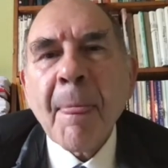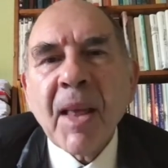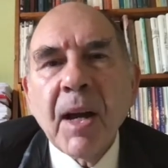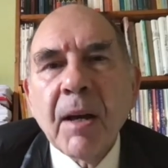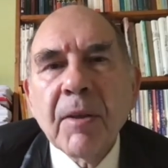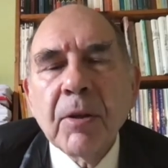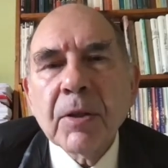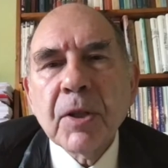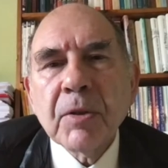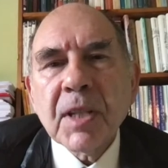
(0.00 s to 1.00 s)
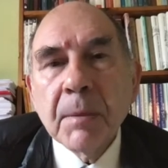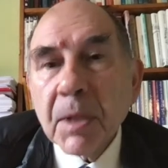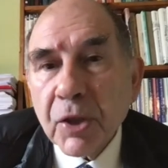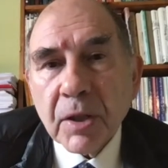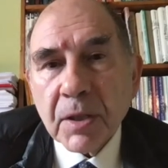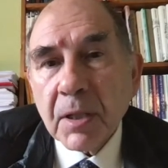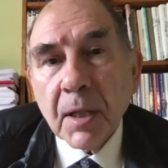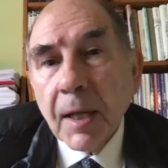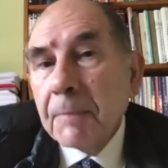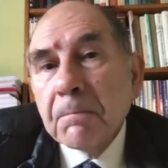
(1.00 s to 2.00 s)
those images.
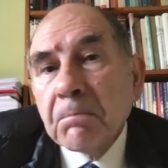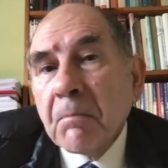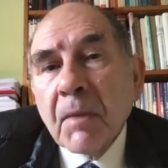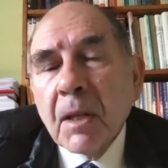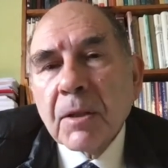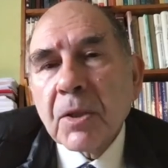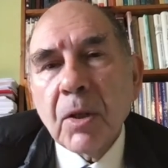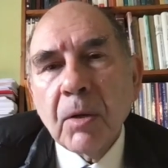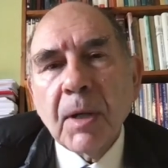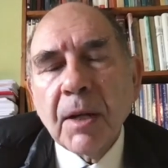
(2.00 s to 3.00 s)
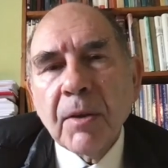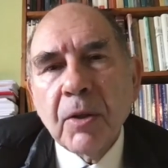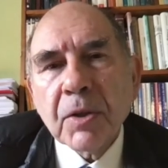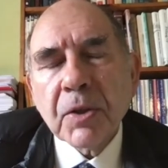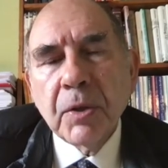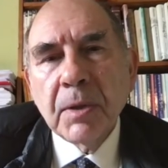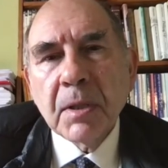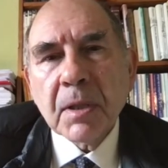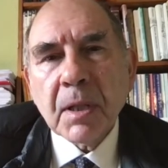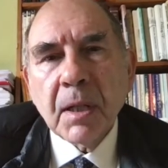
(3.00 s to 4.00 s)
And so those
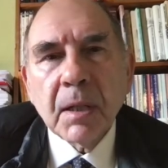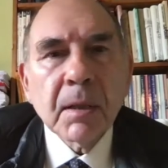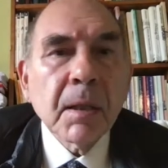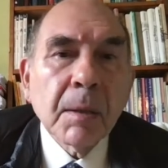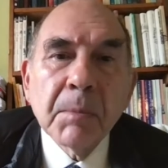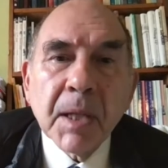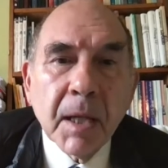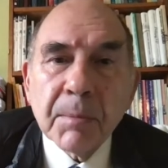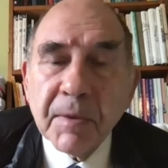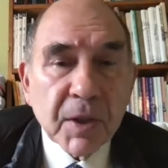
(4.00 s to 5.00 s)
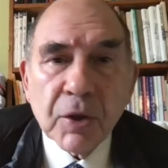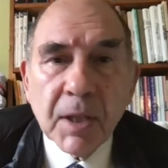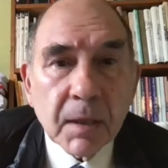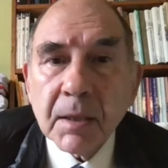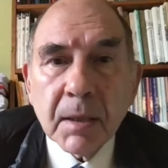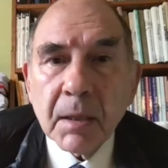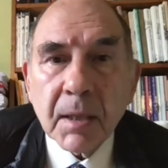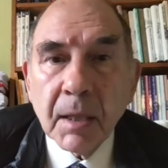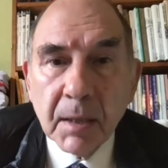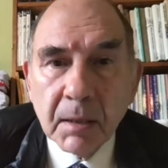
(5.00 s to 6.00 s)
students became professional architects,
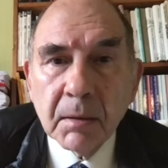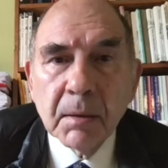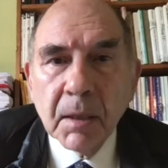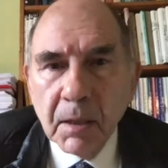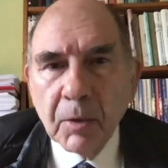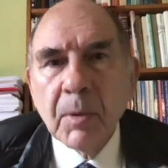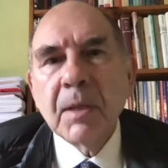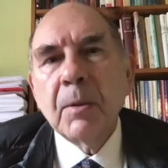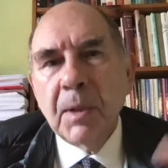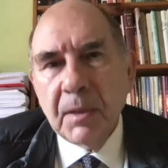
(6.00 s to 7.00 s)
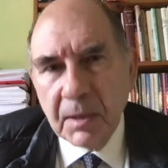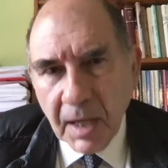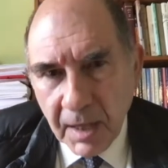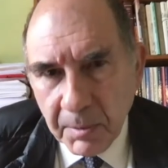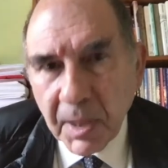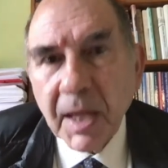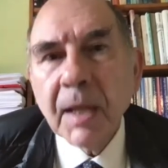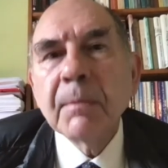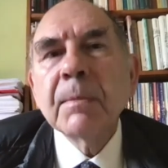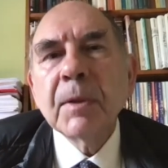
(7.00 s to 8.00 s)
and then when time
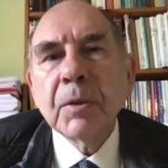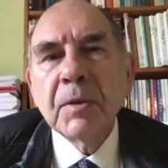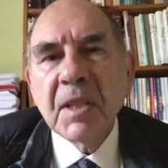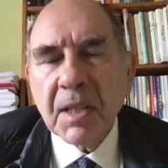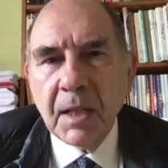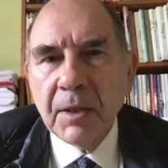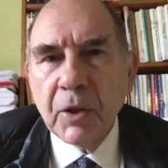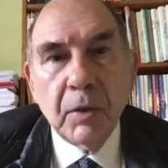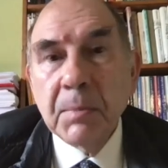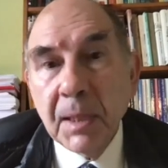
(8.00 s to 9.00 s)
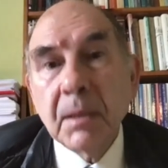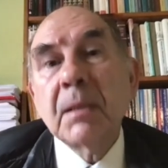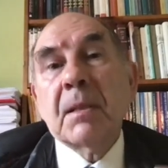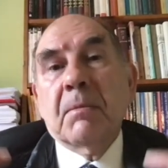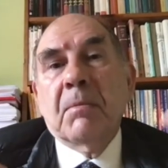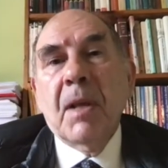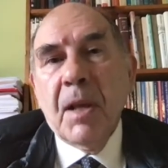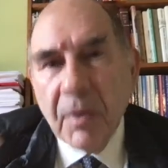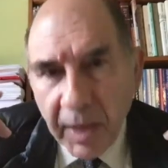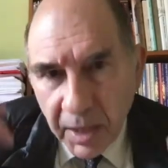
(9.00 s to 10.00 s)
came to design their own buildings,
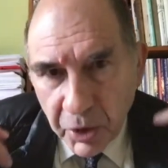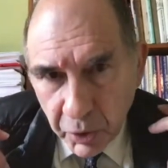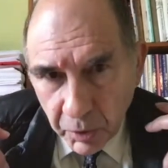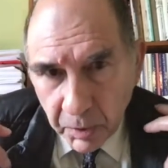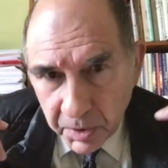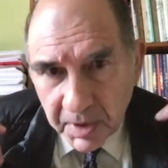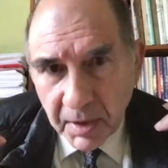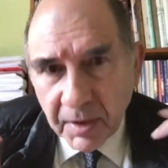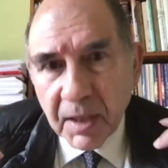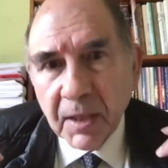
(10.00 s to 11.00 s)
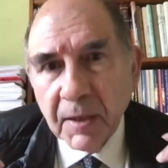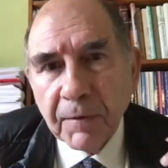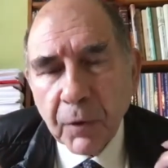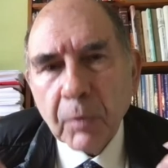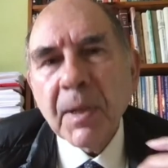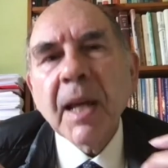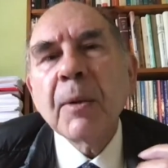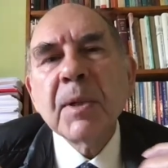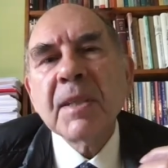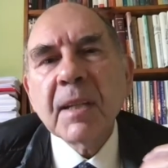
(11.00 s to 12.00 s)
they used the form
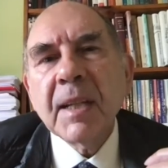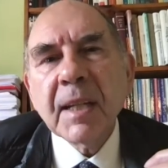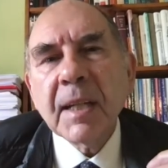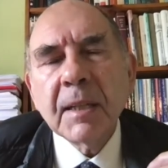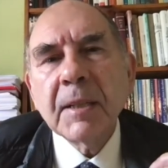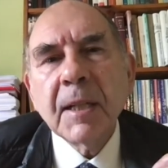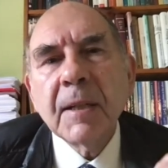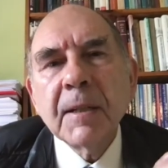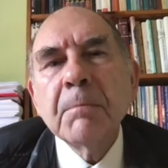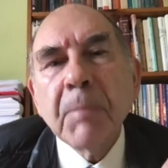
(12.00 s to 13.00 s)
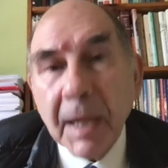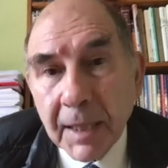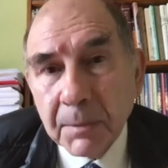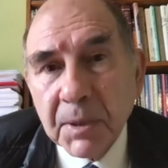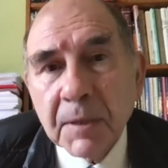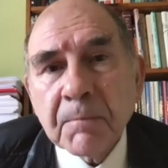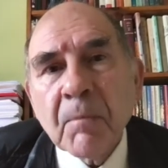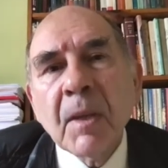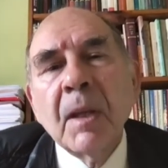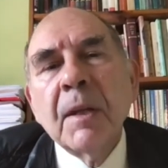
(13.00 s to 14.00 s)
language that they had imbibed
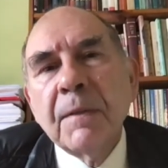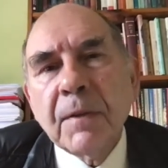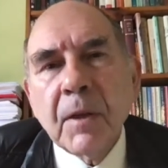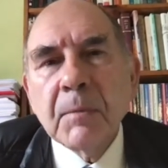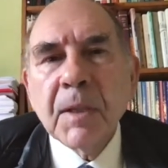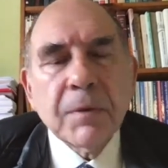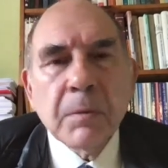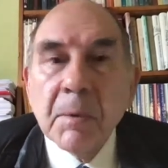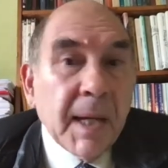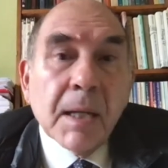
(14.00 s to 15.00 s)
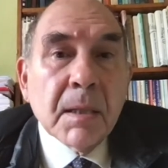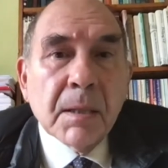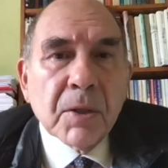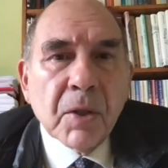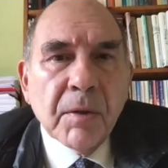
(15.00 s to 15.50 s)
from the magazine. So